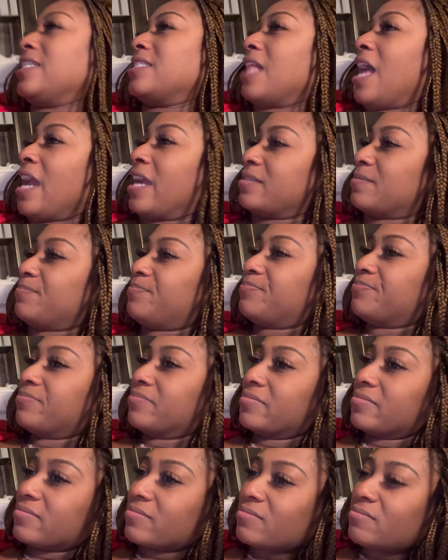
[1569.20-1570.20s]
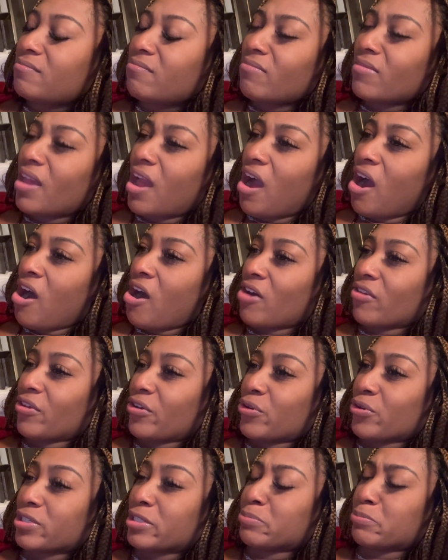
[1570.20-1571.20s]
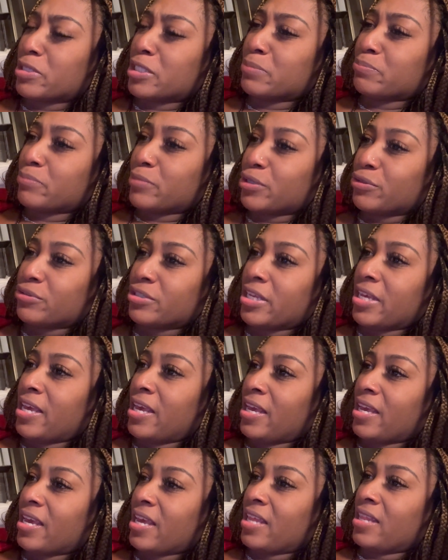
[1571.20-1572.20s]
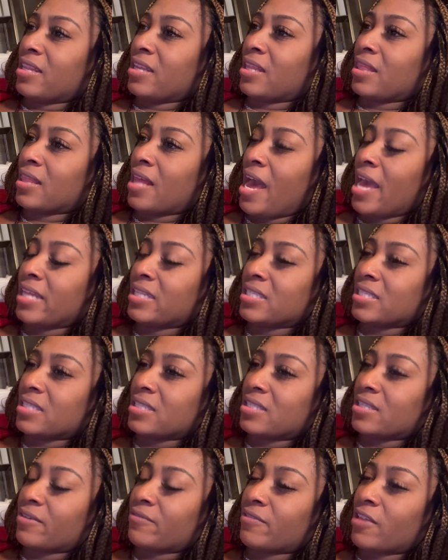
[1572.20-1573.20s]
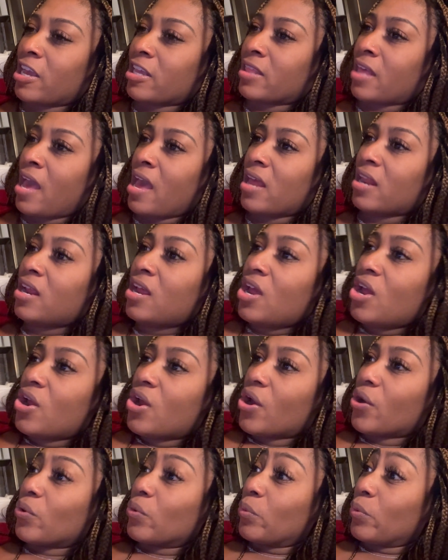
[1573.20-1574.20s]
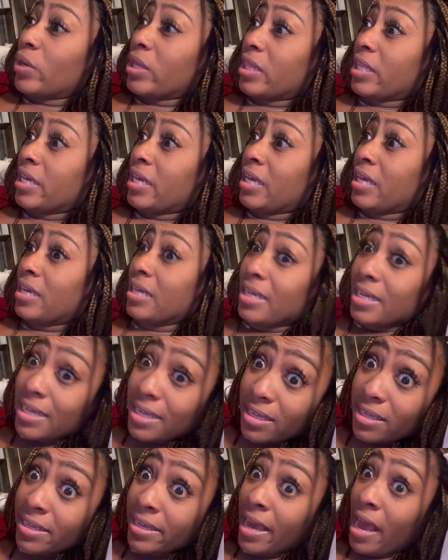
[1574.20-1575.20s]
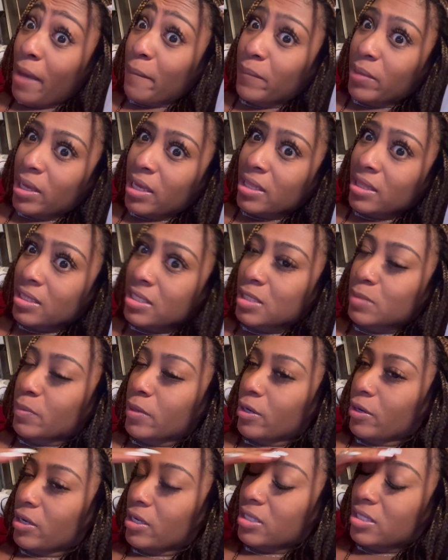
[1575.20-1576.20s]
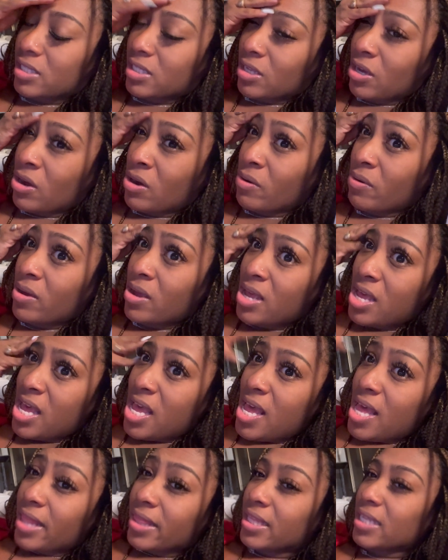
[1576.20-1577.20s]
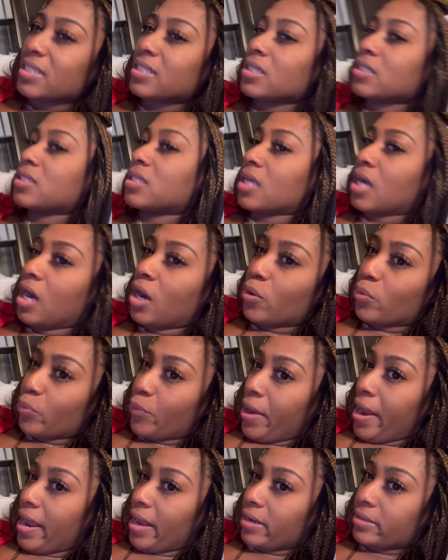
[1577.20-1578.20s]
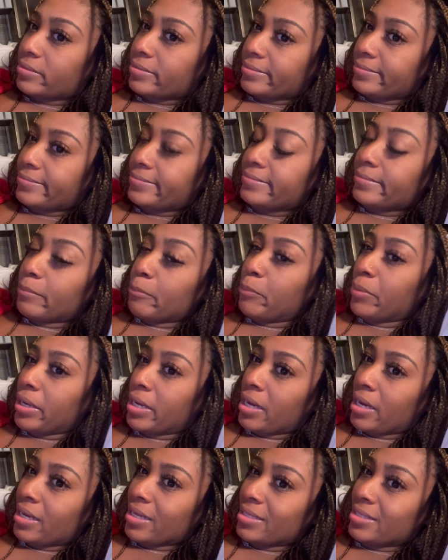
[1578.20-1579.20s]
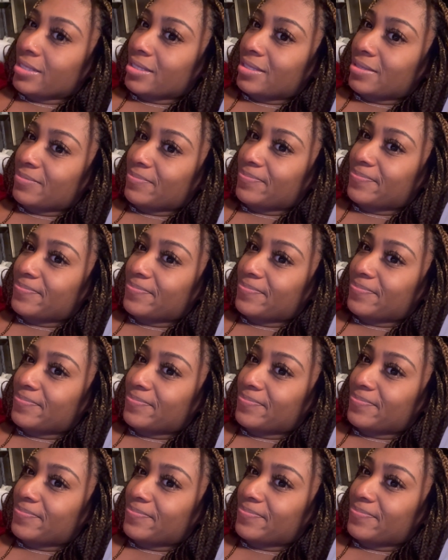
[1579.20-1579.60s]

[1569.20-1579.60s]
like all the Christmas music and the lights and stuff like that really got me in the spirit. So this is a rant because